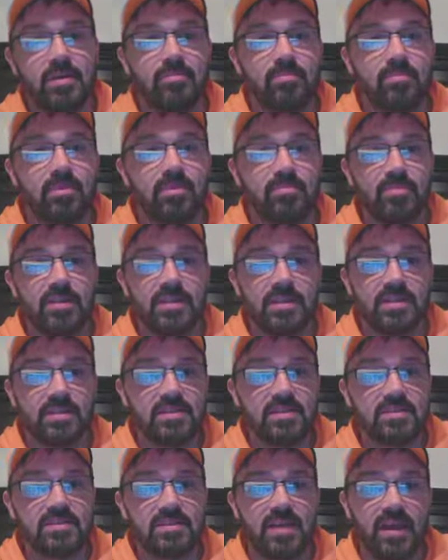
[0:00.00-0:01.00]
But I brought in
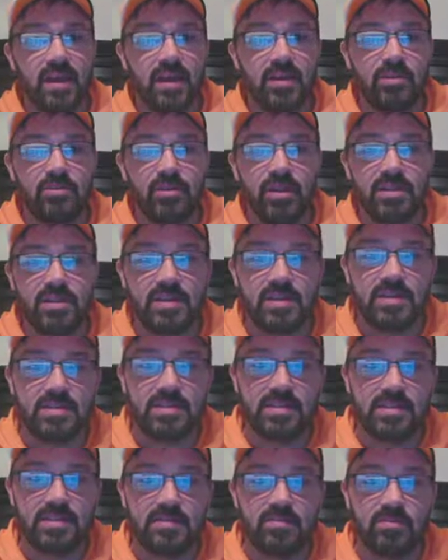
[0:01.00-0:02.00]
this guy who I think is
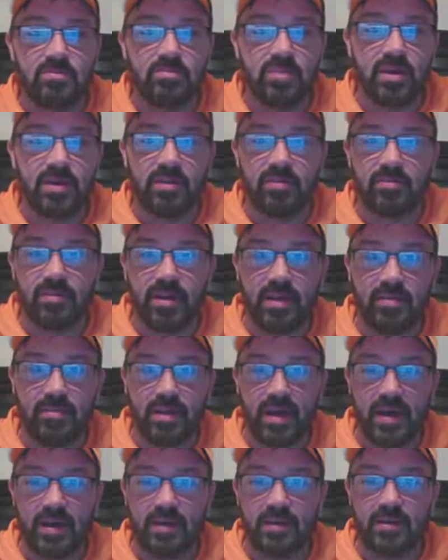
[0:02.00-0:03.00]
an even better right
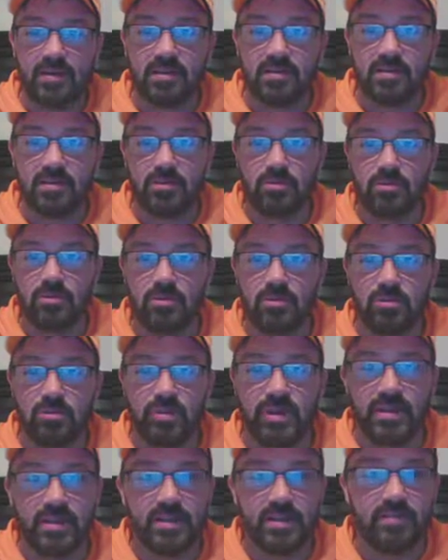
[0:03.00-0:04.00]
back than
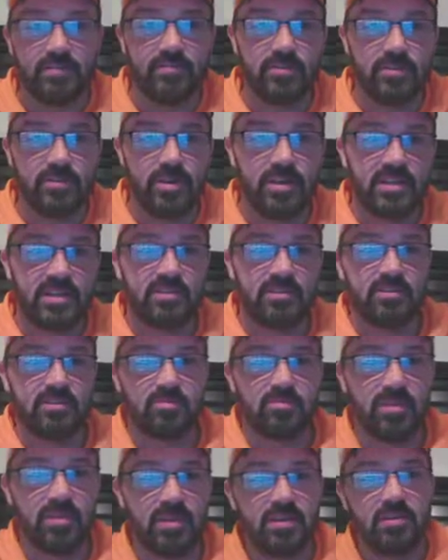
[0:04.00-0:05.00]
Orejuela. For he's going to
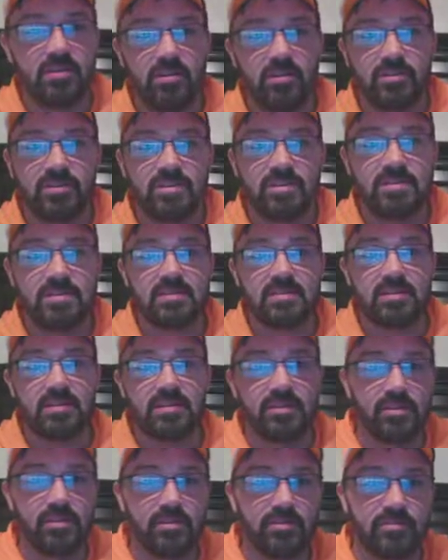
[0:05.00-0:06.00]
be here all season
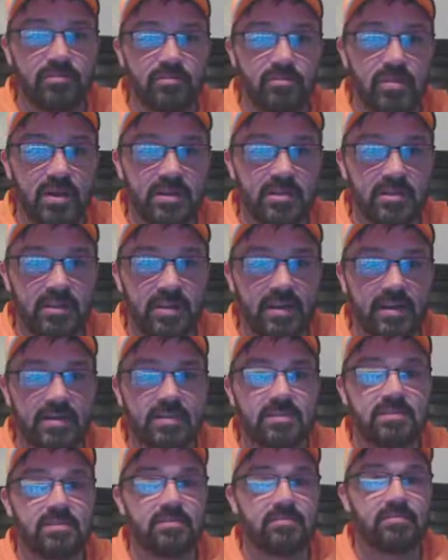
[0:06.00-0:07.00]
on loan from Anderlecht.
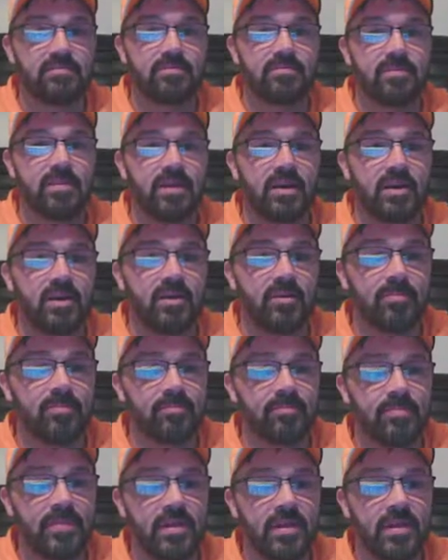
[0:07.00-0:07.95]
Um,